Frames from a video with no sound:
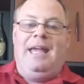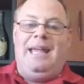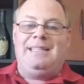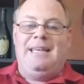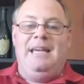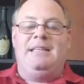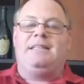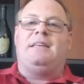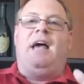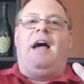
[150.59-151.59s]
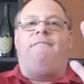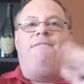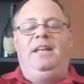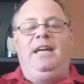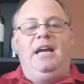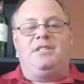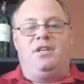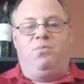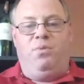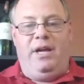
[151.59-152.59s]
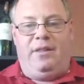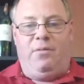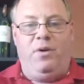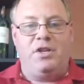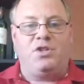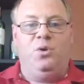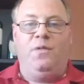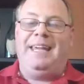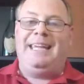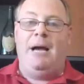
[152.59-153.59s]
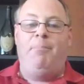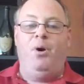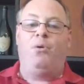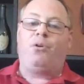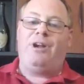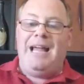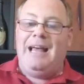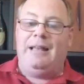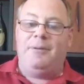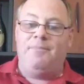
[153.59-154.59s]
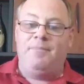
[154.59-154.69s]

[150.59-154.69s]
It is affiliated with what is called the Campo Real.